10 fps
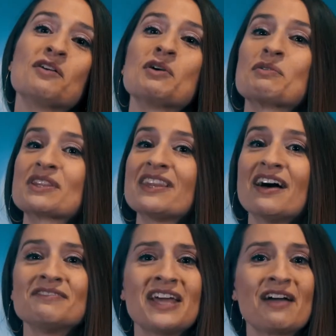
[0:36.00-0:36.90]
We would
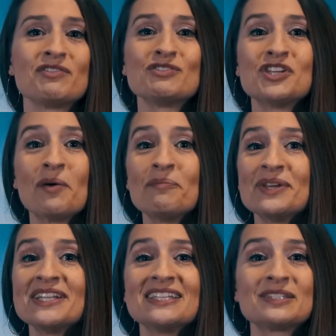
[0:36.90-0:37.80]
love to have you jump
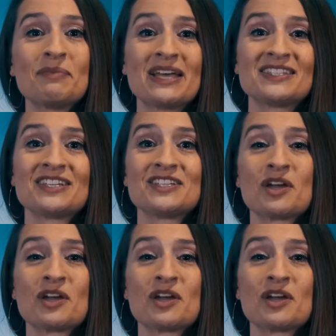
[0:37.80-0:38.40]
into this message,